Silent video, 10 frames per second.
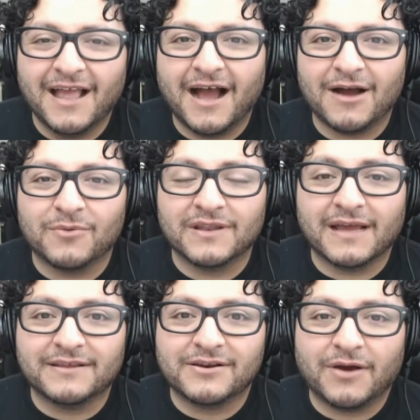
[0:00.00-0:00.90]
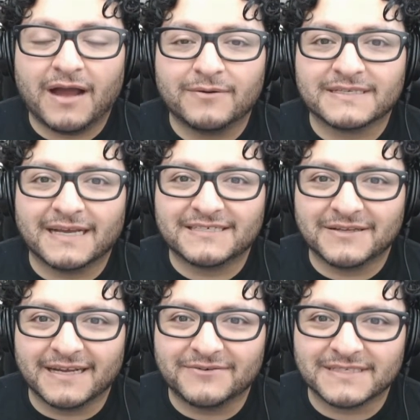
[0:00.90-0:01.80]
Uh, well, uh, you know, I was
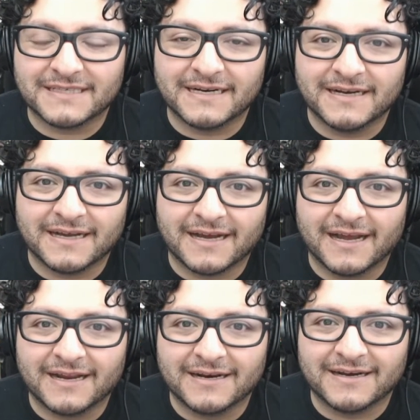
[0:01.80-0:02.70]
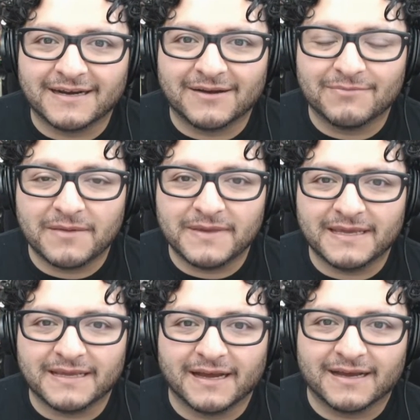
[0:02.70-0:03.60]
actually interested in uh, in uh,
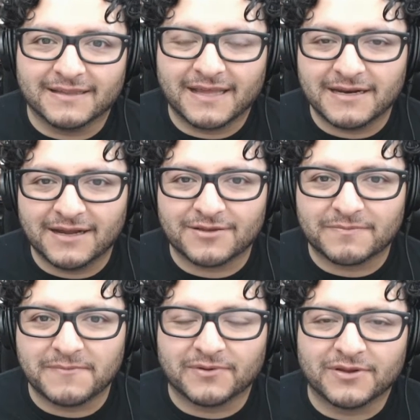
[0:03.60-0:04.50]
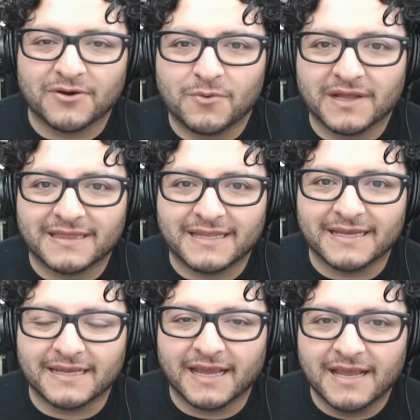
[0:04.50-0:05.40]
maybe uh, letting other people know what
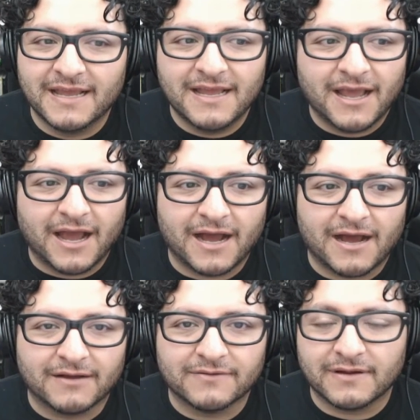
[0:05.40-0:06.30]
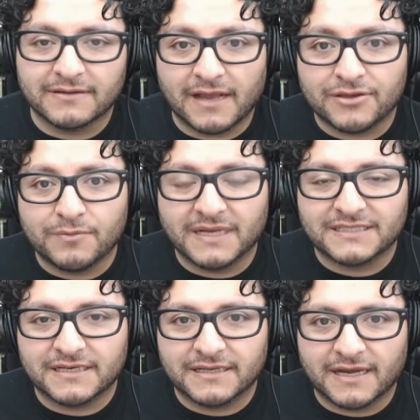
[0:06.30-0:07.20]
the uh, you
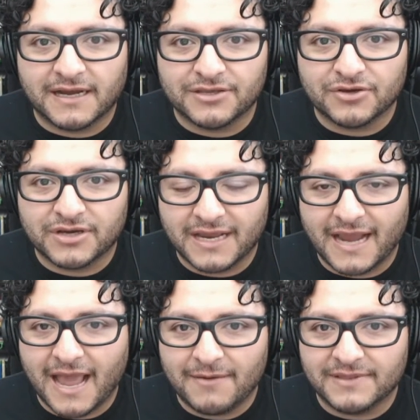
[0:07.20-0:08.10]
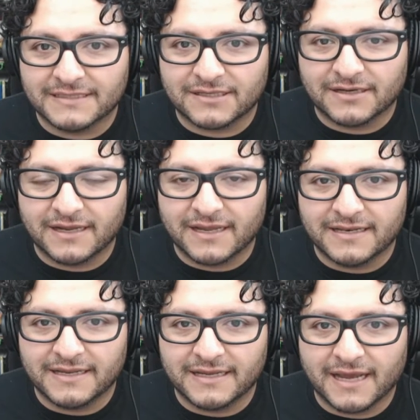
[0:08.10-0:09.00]
mentioned. you can have this
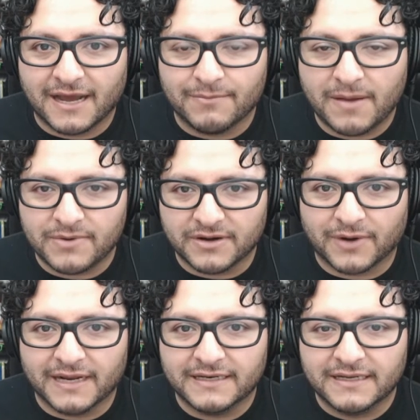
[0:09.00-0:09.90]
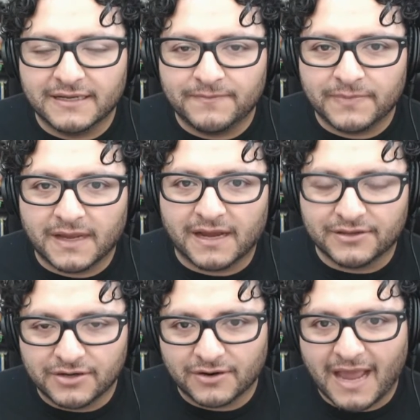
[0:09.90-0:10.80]
in the memory, right? you
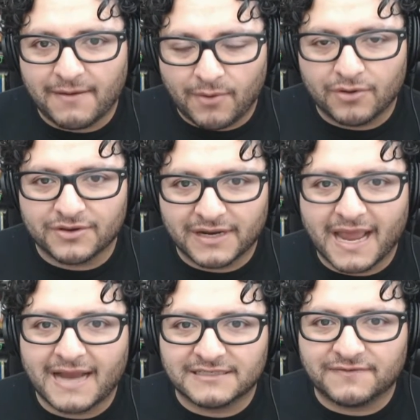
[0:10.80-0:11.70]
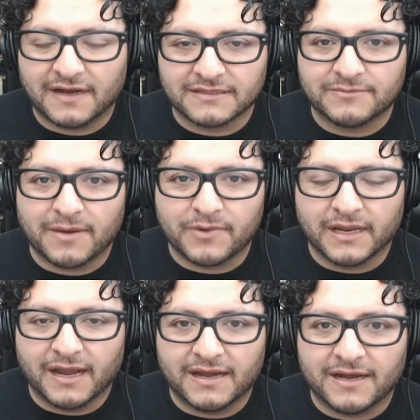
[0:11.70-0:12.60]
yeah. know, have all your cache files in memory.